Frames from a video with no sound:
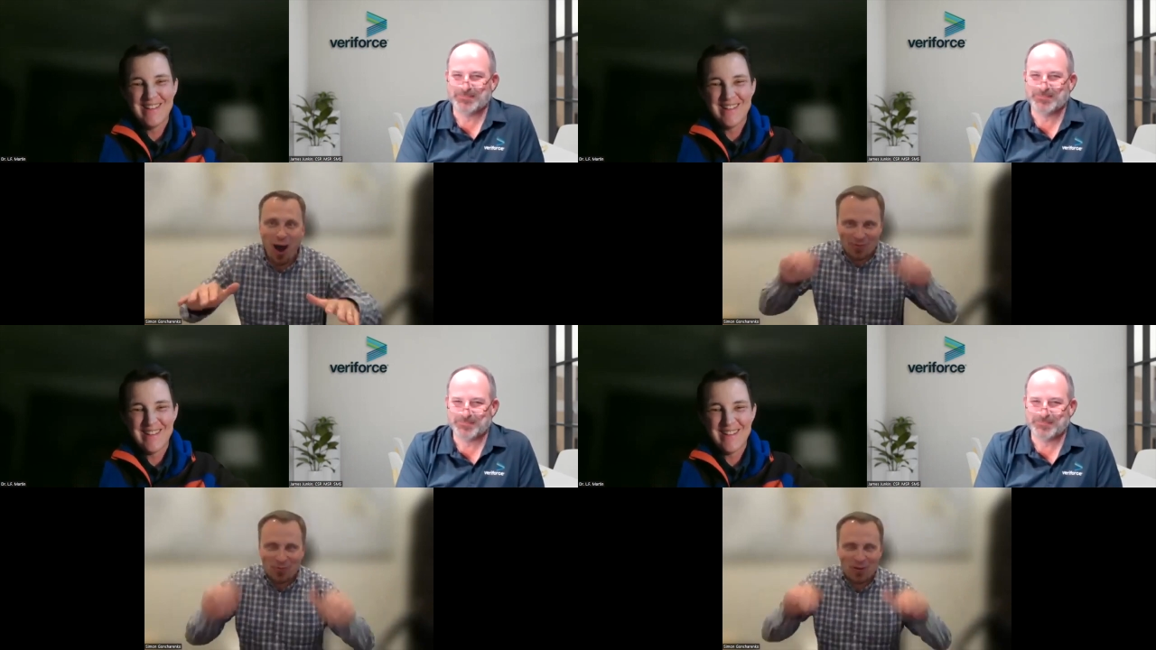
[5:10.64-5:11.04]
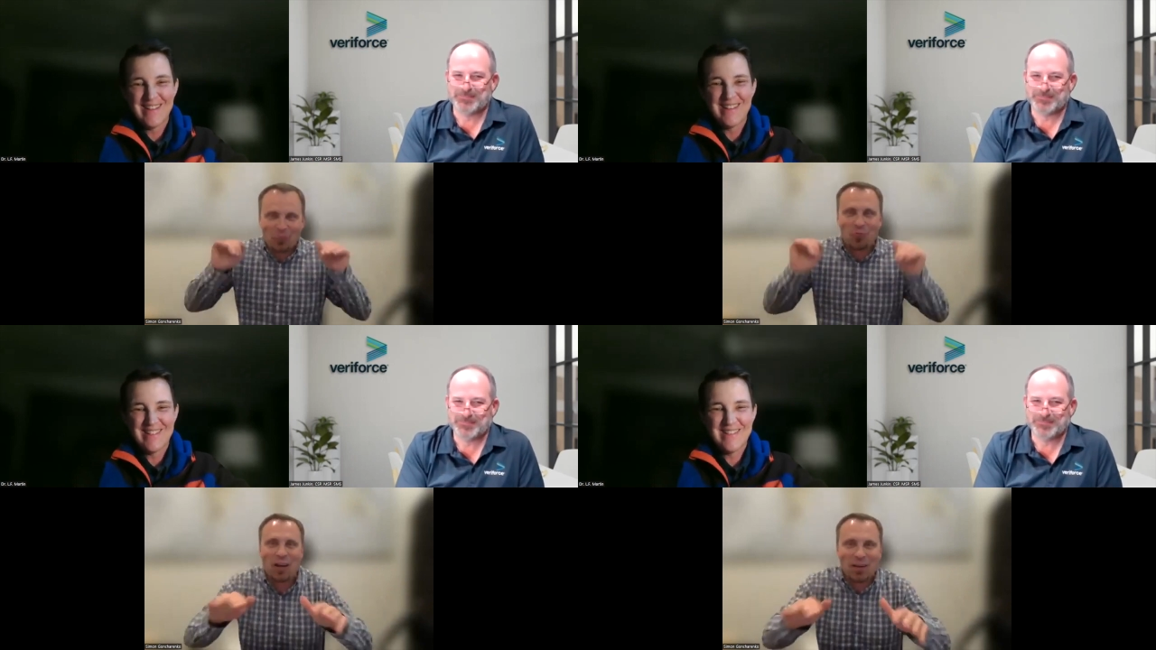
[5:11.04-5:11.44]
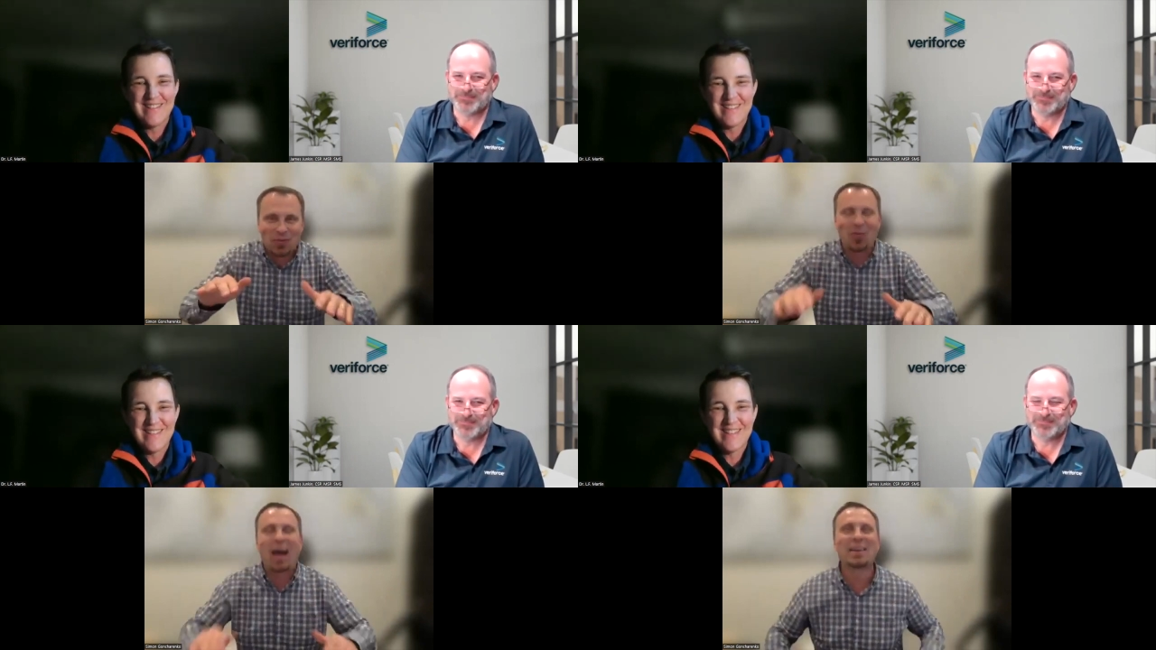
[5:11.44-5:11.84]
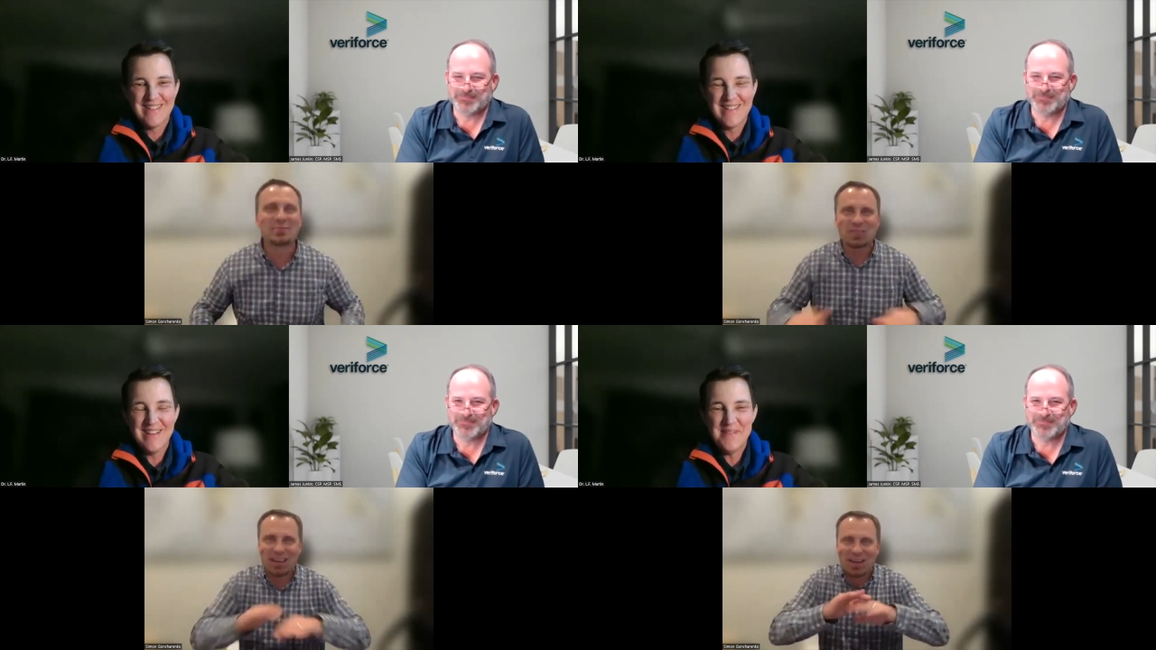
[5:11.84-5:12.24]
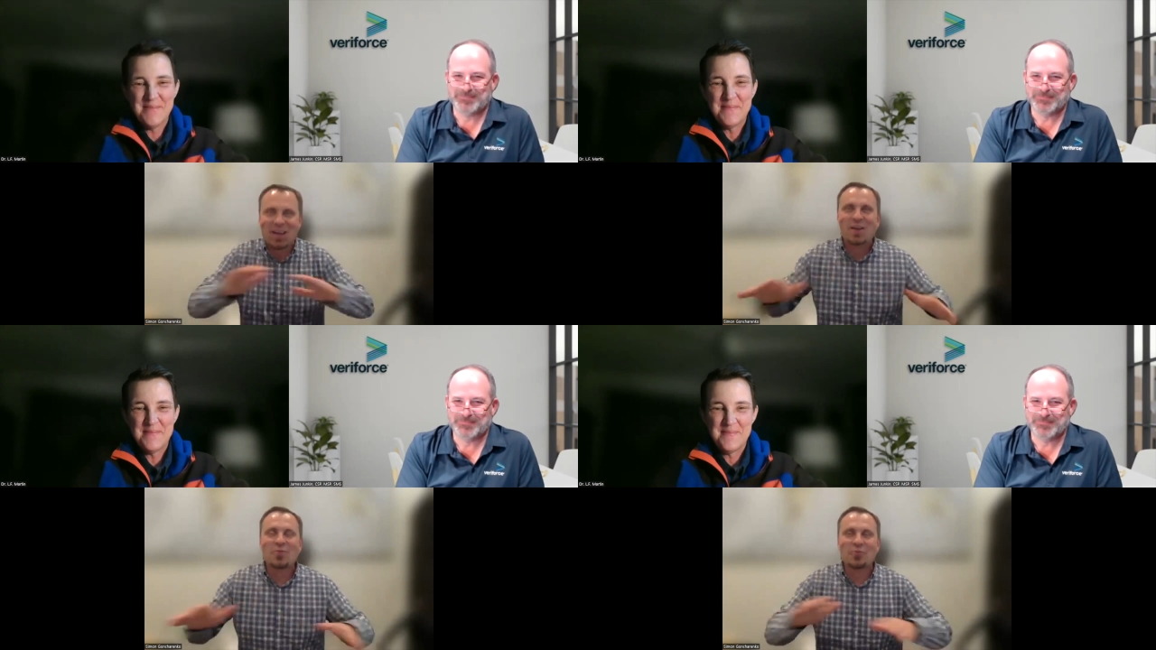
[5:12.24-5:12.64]
Speaker 1: and real real, right? It was like yeah.
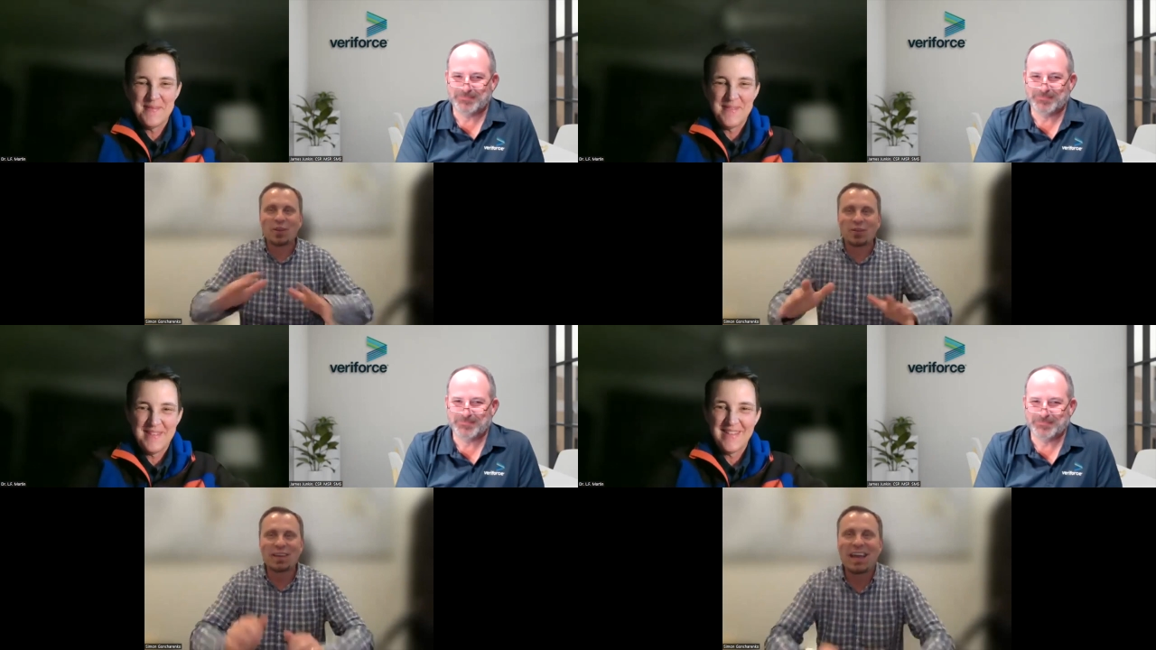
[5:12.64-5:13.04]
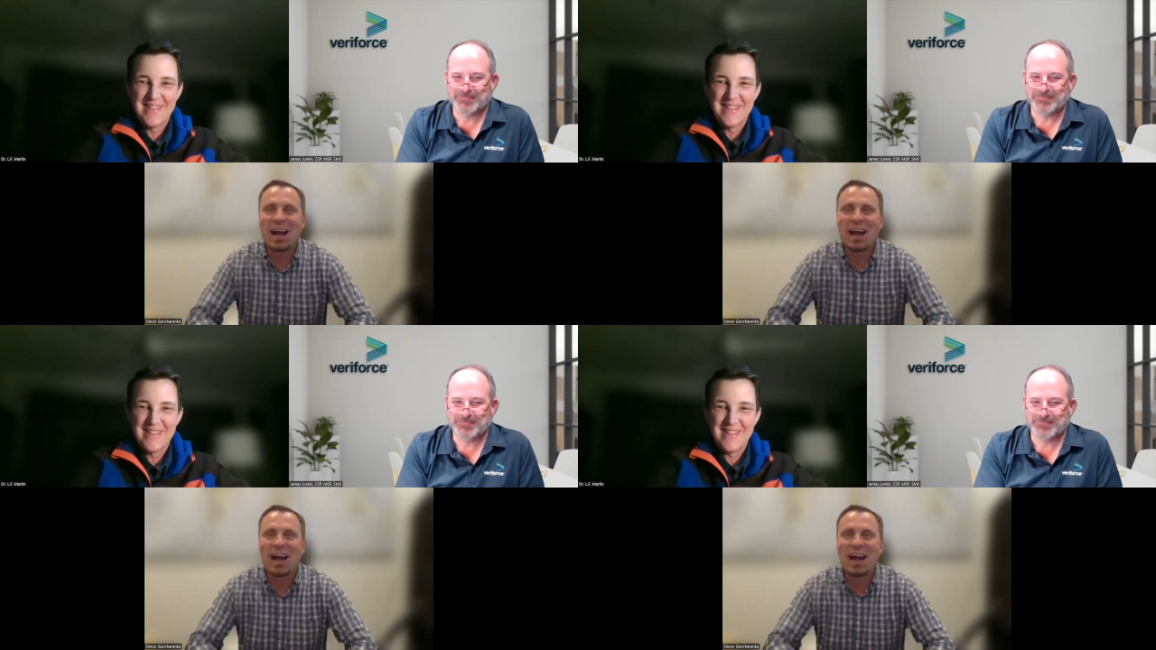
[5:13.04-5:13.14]
really.